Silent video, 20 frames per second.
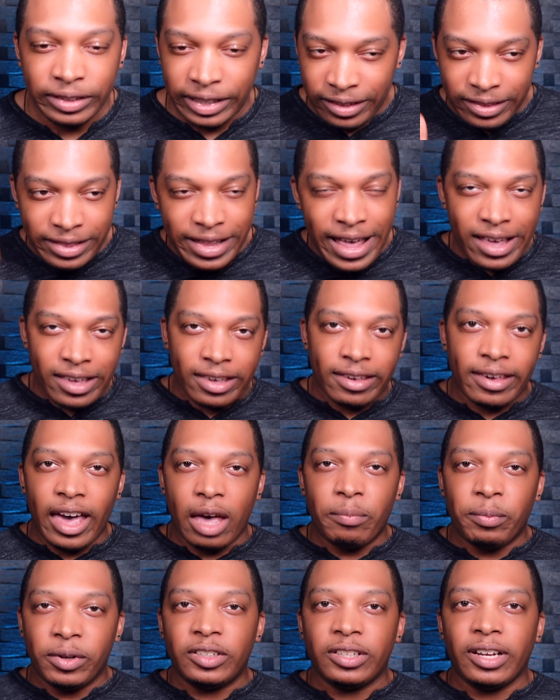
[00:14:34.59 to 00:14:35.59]
in that
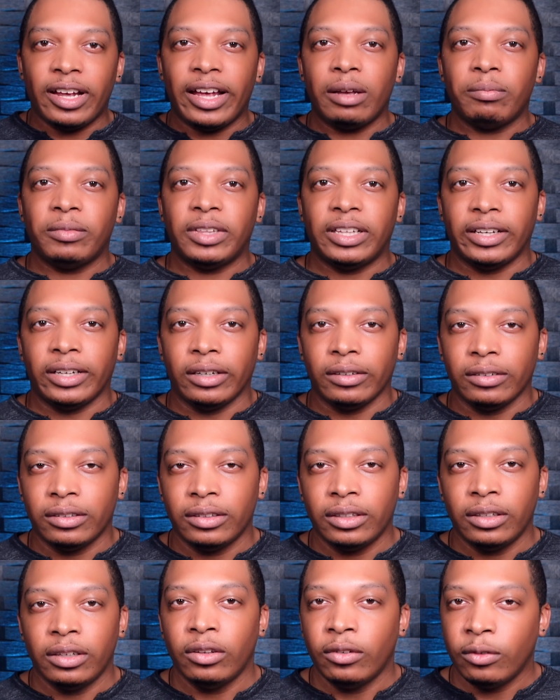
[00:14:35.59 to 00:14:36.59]
gap of time there,
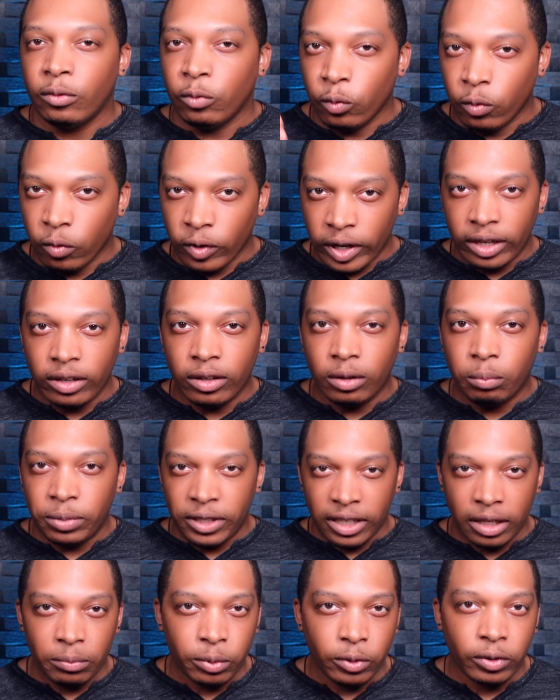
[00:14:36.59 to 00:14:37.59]
Real
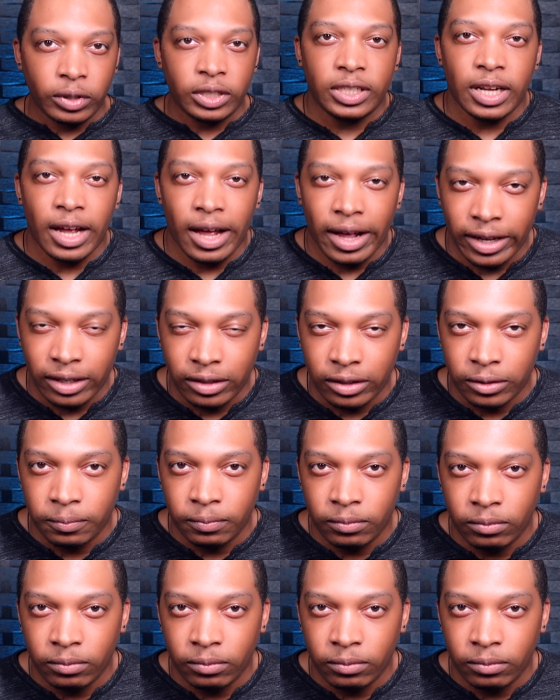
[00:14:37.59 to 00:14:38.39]
people died.